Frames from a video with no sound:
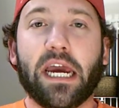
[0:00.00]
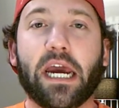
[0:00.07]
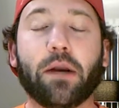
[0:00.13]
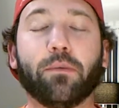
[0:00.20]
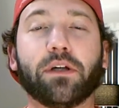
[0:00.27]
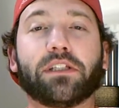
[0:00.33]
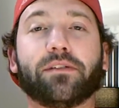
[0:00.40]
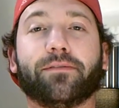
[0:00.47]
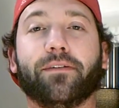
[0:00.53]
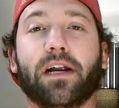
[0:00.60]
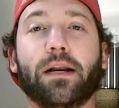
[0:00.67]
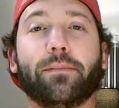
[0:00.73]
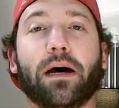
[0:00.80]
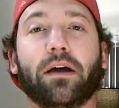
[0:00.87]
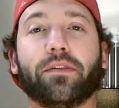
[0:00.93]
And what's fun
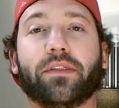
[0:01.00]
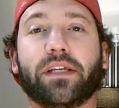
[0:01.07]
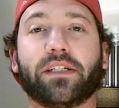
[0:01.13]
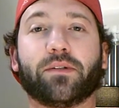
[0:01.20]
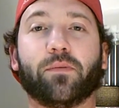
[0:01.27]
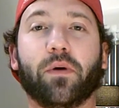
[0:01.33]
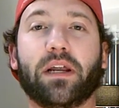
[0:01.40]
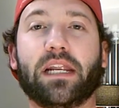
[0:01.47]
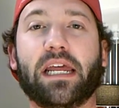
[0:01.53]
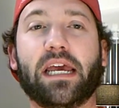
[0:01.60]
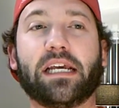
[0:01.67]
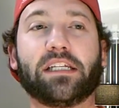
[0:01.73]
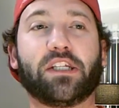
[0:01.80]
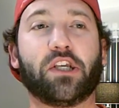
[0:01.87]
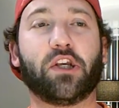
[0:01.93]
about this one
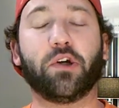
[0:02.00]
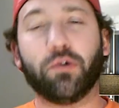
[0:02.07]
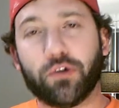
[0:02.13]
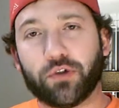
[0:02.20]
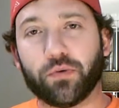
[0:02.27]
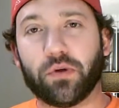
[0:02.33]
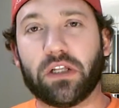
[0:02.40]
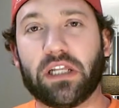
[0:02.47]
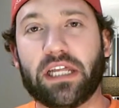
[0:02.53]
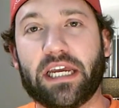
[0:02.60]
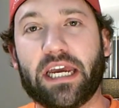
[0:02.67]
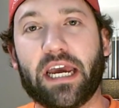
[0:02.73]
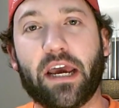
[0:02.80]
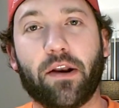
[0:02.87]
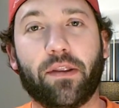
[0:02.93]
is
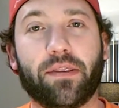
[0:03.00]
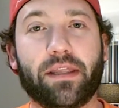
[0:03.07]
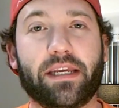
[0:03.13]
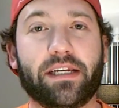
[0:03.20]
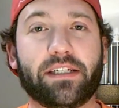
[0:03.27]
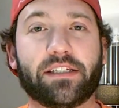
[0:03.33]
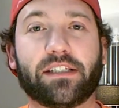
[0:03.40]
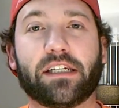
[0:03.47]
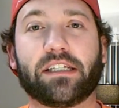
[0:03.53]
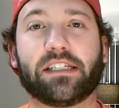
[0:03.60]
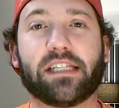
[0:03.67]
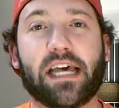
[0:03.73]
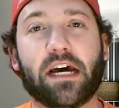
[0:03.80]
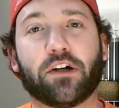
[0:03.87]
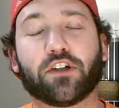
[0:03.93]
usually in these
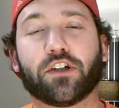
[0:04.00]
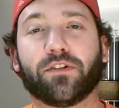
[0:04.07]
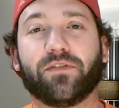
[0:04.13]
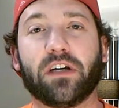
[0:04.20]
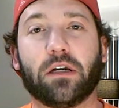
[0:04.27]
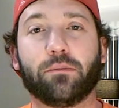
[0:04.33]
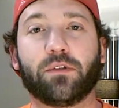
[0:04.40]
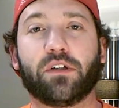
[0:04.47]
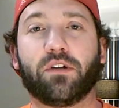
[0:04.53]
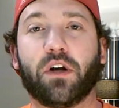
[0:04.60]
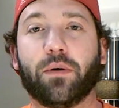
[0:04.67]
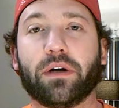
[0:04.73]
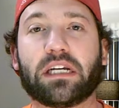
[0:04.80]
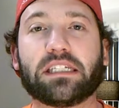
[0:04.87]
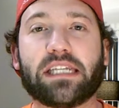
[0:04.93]
slasher films, you
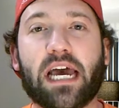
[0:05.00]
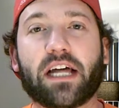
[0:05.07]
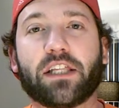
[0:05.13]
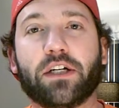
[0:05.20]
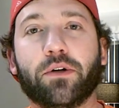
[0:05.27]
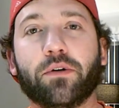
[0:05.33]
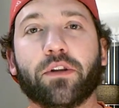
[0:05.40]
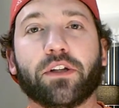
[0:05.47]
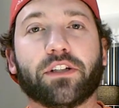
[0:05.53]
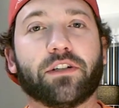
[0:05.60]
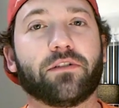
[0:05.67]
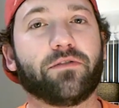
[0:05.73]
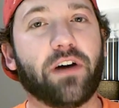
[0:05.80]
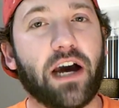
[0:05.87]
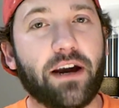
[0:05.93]
know exactly who the
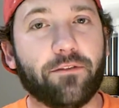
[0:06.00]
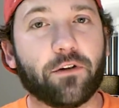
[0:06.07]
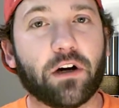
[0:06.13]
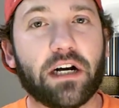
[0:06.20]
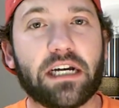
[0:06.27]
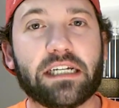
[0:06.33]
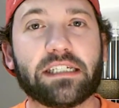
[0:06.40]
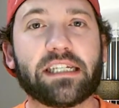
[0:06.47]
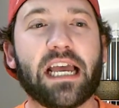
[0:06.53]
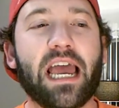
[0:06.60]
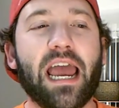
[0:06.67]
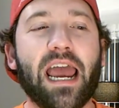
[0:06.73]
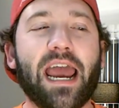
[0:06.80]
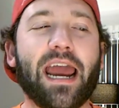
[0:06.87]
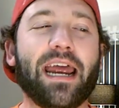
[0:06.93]
survivor is,
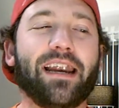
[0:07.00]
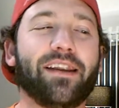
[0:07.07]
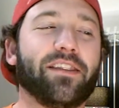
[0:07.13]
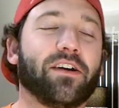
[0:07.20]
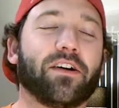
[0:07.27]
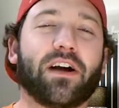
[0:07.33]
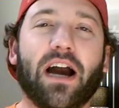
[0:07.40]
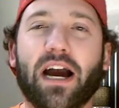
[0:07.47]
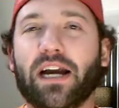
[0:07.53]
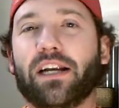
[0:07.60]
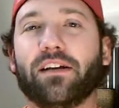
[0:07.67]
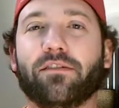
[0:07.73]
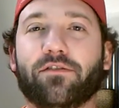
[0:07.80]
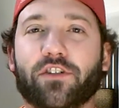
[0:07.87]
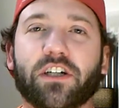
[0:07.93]
and they're kind
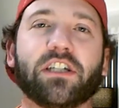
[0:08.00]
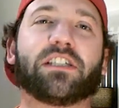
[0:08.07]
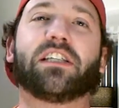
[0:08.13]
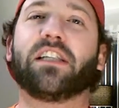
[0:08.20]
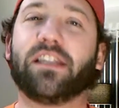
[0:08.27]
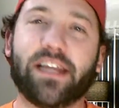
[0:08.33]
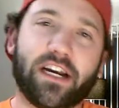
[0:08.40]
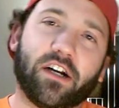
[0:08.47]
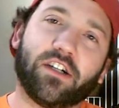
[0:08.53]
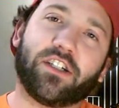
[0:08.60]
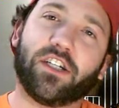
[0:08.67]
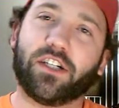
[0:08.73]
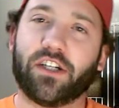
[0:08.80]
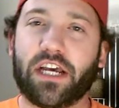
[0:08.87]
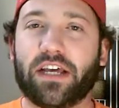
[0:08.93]
of just there
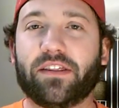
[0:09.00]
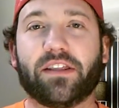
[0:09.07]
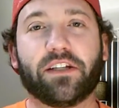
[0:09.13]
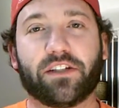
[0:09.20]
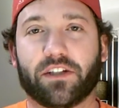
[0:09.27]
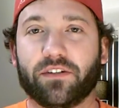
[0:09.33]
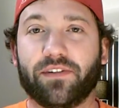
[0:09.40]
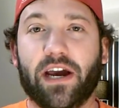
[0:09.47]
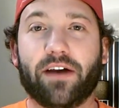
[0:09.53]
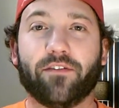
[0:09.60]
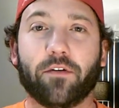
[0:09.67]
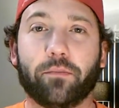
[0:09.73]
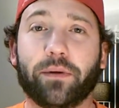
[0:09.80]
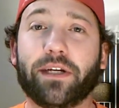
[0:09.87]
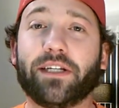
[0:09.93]
to hit the
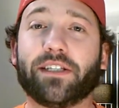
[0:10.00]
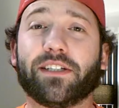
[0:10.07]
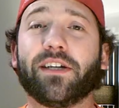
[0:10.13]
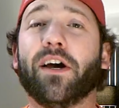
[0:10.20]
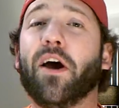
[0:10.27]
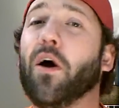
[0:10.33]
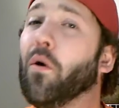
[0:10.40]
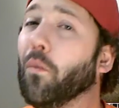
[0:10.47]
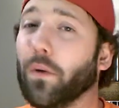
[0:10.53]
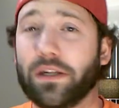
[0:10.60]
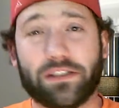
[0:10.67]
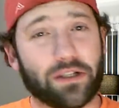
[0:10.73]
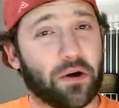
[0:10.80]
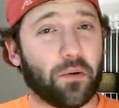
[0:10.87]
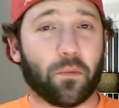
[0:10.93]
survivor beats
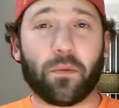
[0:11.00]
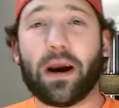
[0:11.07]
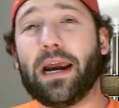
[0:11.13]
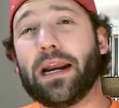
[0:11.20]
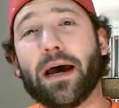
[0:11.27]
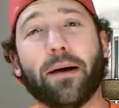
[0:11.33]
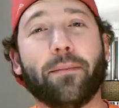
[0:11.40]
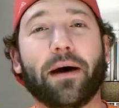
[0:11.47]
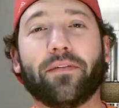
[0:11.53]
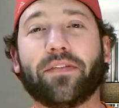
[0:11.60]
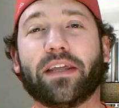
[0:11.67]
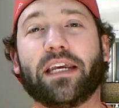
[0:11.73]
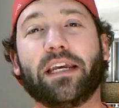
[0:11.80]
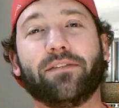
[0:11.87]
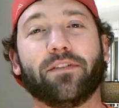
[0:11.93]
What's great about
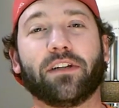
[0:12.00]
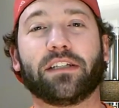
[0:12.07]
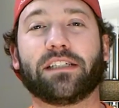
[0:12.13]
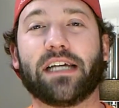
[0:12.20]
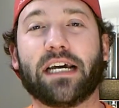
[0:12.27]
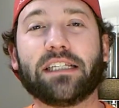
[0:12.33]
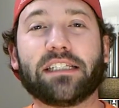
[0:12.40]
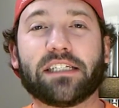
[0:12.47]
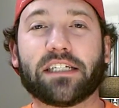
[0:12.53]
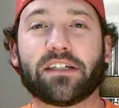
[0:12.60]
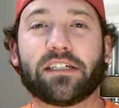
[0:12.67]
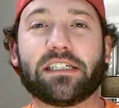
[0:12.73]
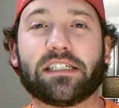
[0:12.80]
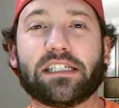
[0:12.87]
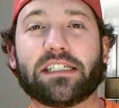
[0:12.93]
the Evil Dead
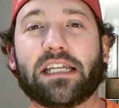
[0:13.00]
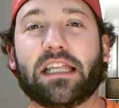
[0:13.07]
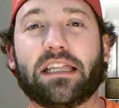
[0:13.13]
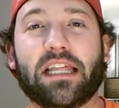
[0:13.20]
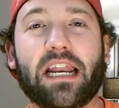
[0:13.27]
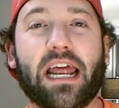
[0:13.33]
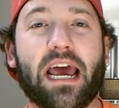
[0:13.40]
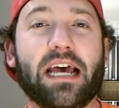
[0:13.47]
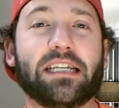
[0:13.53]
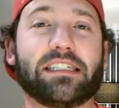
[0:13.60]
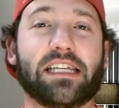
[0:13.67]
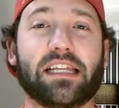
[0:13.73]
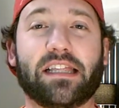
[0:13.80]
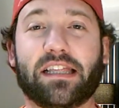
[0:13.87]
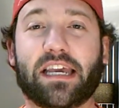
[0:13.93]
series is that it has
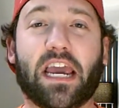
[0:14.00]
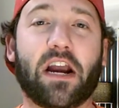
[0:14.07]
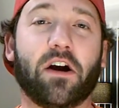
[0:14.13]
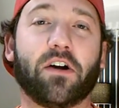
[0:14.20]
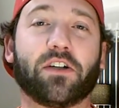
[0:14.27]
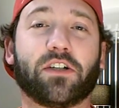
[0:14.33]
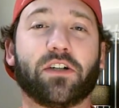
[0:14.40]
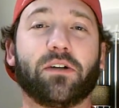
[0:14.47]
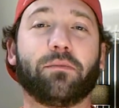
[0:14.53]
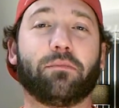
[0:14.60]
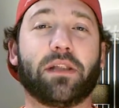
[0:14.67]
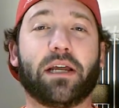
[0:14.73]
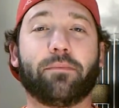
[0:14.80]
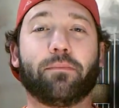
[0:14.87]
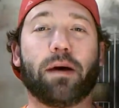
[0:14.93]
the character
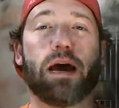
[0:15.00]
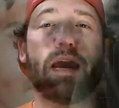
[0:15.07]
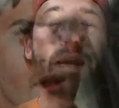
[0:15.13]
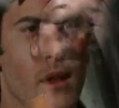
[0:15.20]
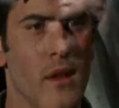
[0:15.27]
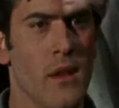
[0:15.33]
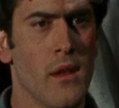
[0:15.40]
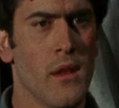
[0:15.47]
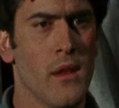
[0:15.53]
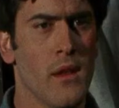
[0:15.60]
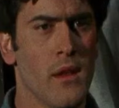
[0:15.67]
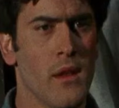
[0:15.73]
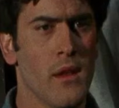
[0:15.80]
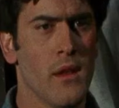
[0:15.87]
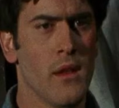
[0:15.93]
played by Bruce
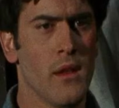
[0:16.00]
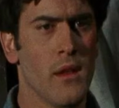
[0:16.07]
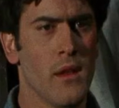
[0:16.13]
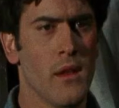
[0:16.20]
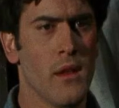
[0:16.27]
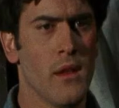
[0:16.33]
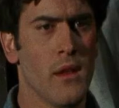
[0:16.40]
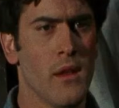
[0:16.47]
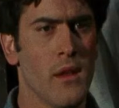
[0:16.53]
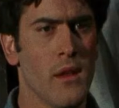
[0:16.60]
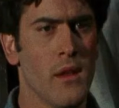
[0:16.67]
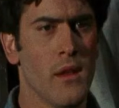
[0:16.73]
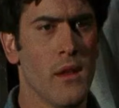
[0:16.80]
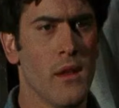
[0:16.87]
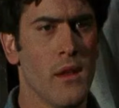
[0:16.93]
Campbell,
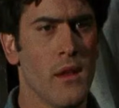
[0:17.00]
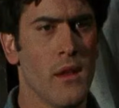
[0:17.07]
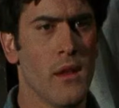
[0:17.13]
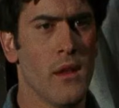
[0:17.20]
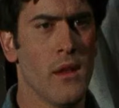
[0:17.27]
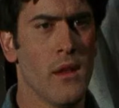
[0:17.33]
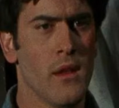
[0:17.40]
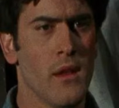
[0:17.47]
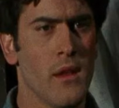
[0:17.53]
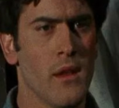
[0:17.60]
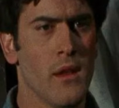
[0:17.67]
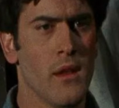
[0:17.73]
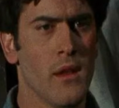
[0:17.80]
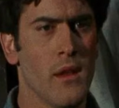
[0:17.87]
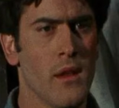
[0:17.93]
Ash, the most
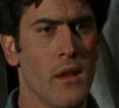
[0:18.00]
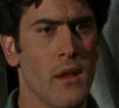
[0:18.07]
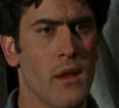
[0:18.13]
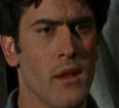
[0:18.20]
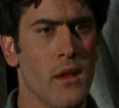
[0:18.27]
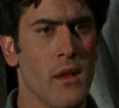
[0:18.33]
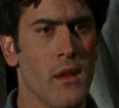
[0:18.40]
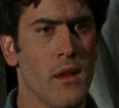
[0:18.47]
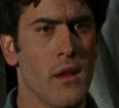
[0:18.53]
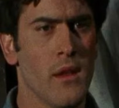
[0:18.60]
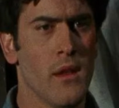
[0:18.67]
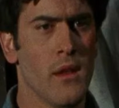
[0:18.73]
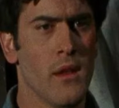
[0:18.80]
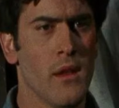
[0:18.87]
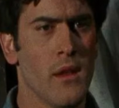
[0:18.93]
charming hero
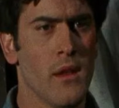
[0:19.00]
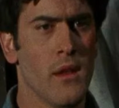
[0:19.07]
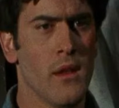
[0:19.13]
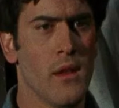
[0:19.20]
ever.